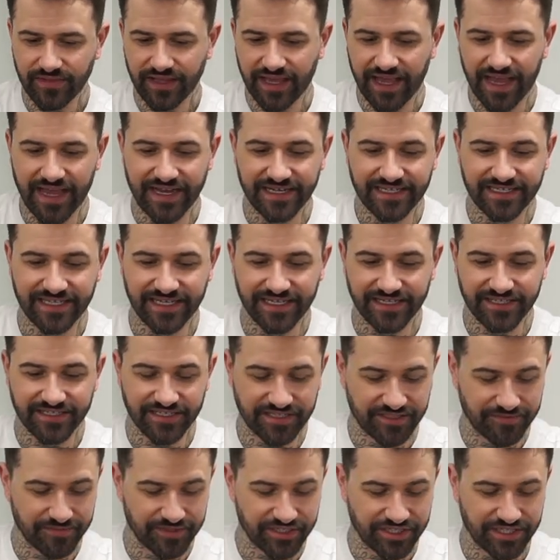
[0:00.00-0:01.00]
ending to
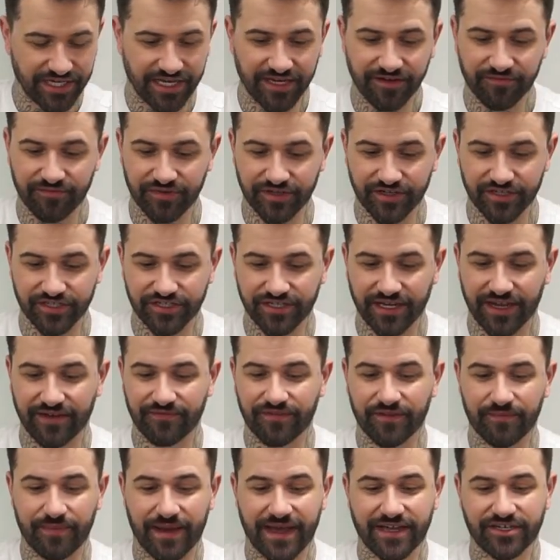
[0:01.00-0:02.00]
the machine because you have
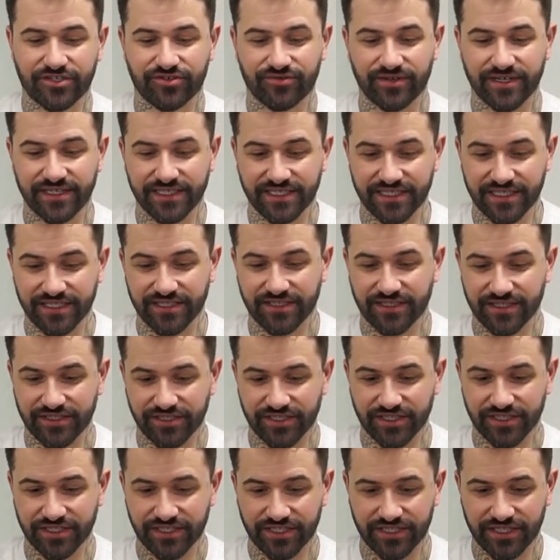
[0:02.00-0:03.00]
the batteries that
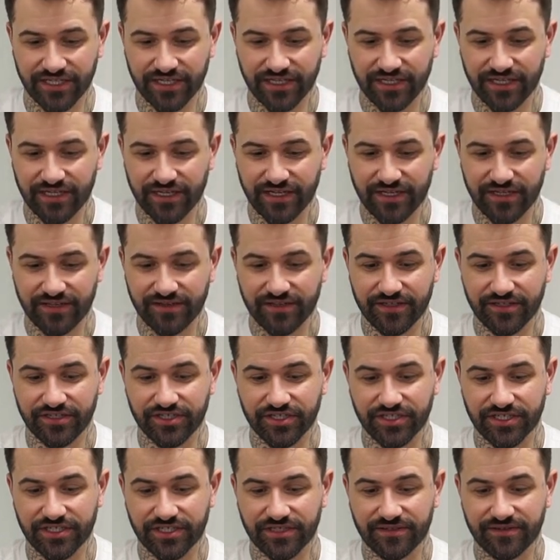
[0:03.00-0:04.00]
just that
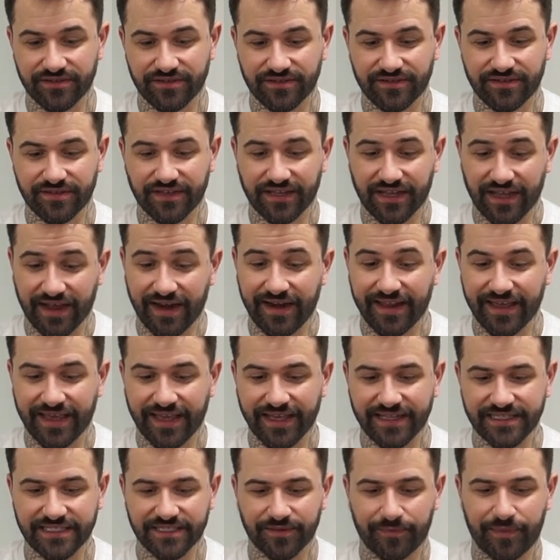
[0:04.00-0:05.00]
just click
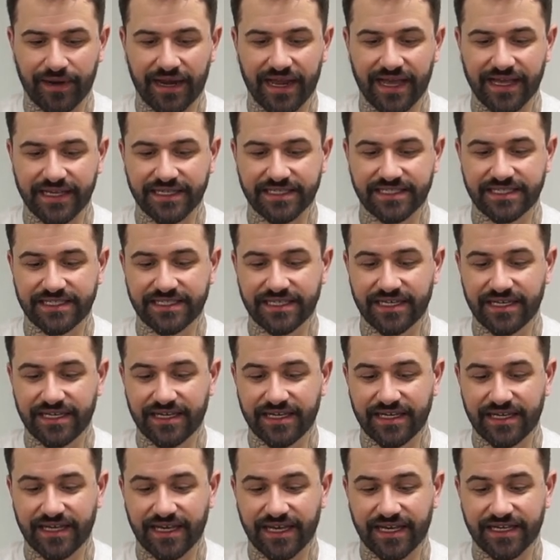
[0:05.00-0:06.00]
into place.
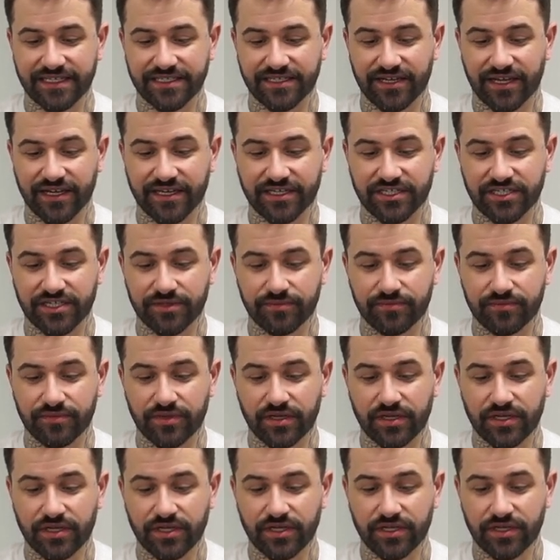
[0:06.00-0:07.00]
It has like some
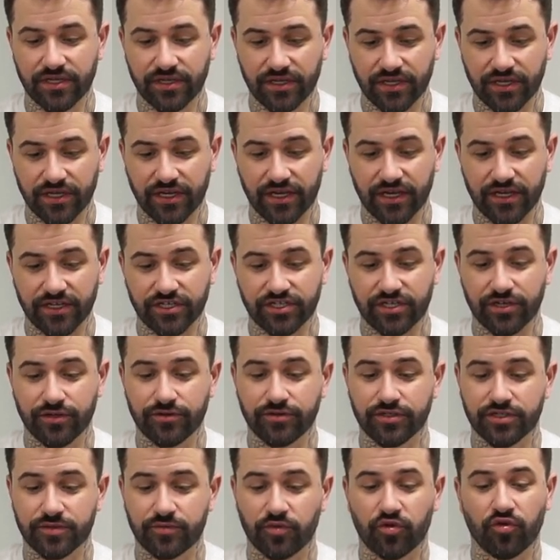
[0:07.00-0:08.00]
uh, two
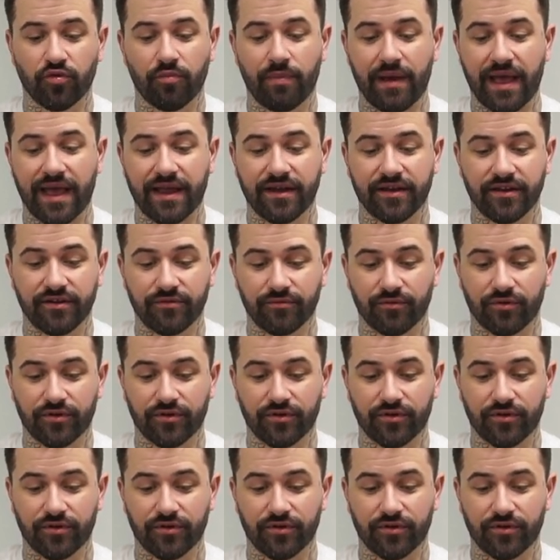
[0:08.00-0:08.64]
small banded